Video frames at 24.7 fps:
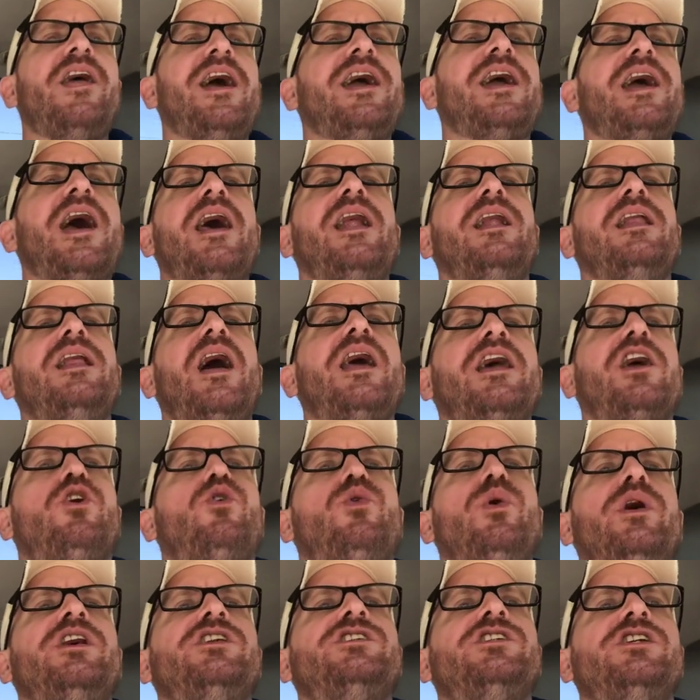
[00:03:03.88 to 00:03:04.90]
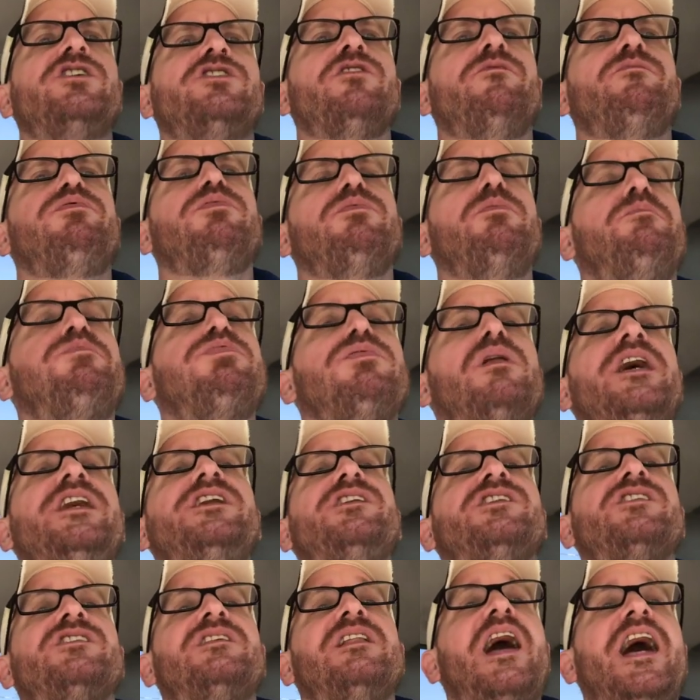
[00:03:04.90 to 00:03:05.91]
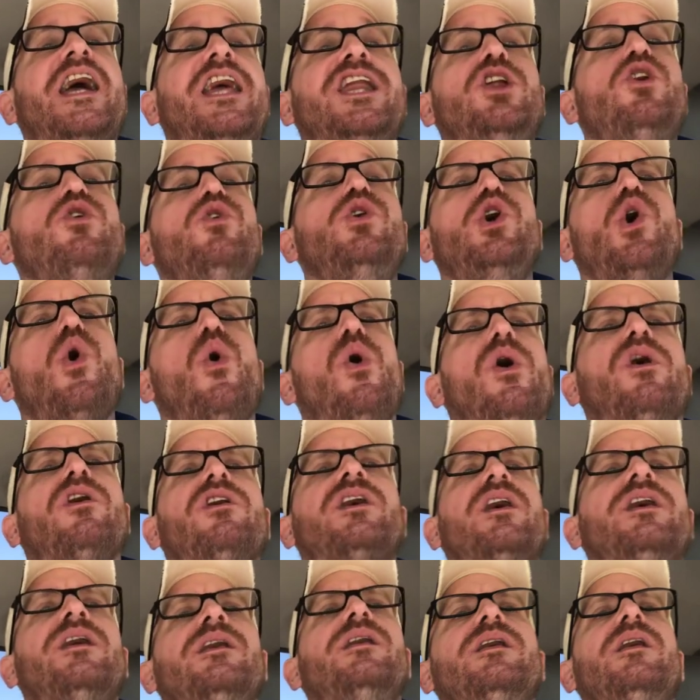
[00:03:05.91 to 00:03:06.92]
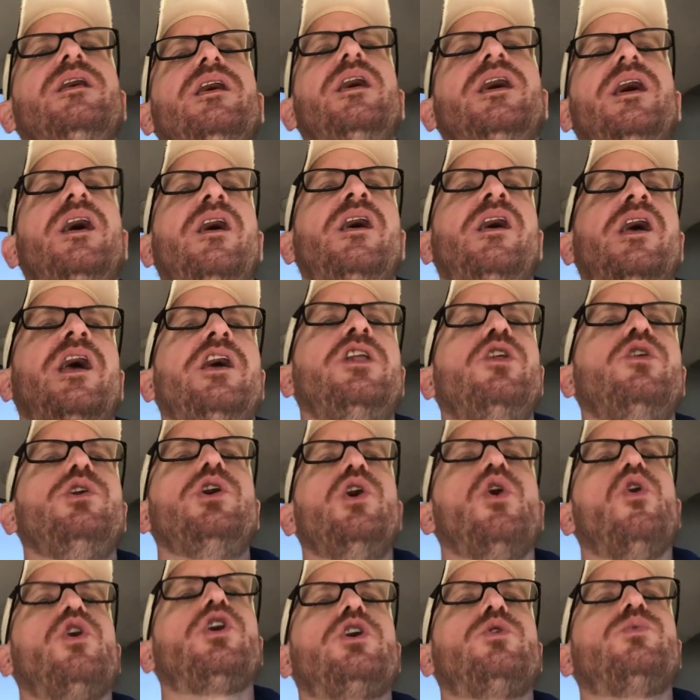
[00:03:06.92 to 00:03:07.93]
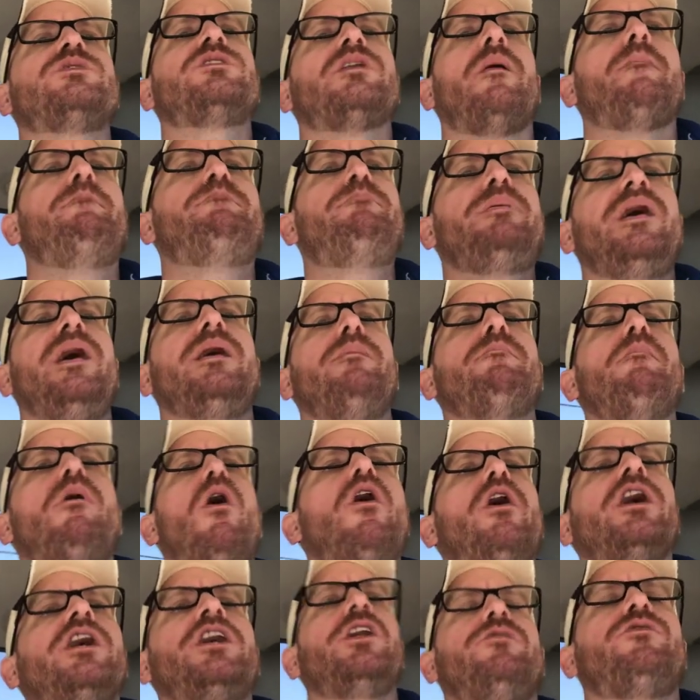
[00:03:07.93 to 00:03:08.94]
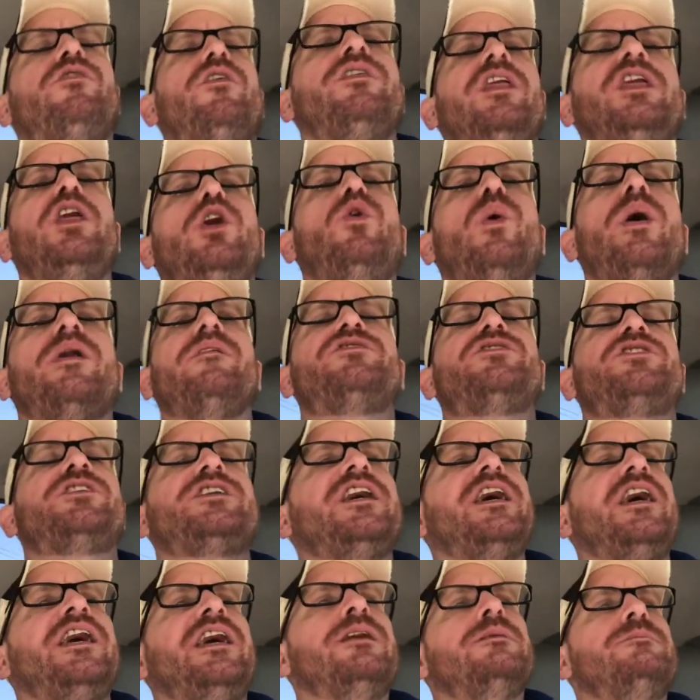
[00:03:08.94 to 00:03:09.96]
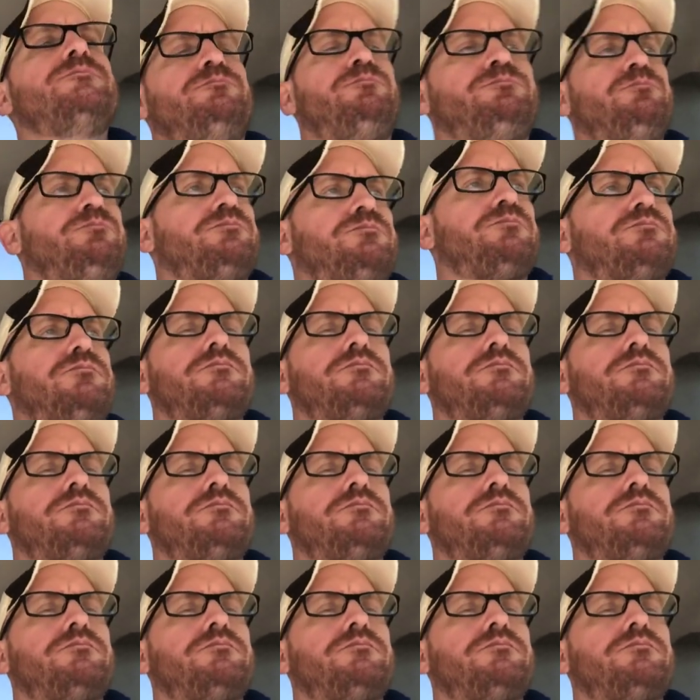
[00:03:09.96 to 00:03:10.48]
But that got a lot of criticism from places like New York. And New York was a big market for the UFC